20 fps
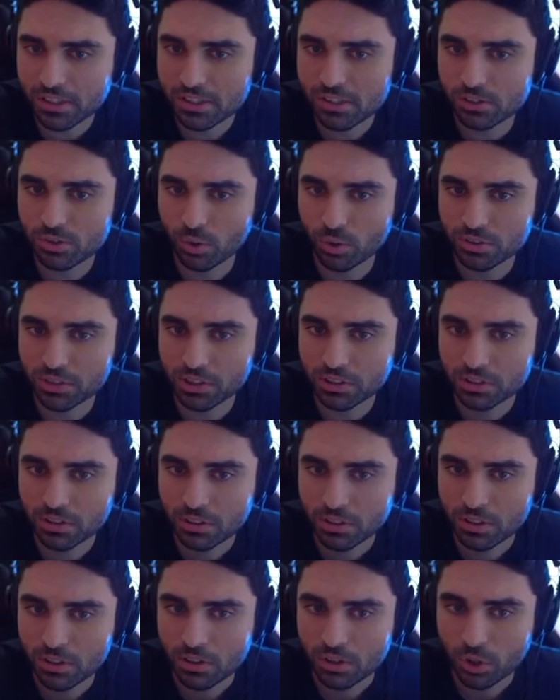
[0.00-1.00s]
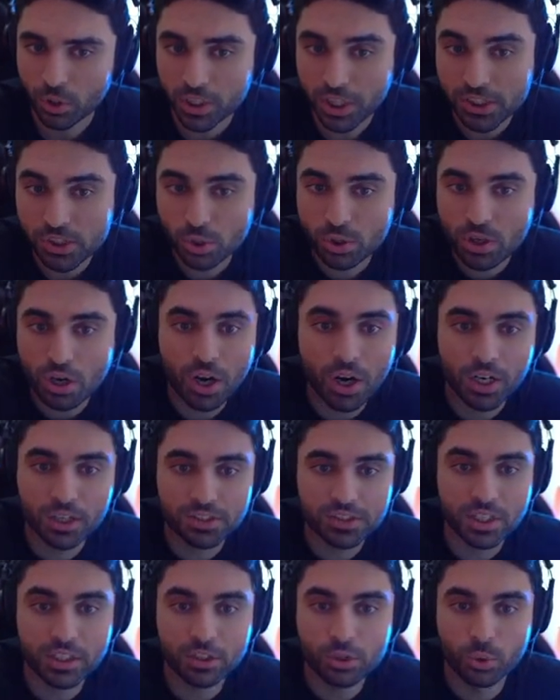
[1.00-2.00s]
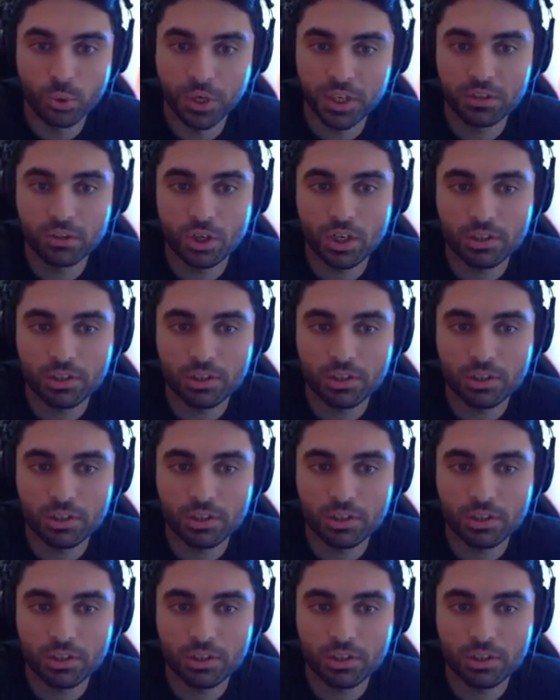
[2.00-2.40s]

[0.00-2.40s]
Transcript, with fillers: that he's holding? Okay, so cars are going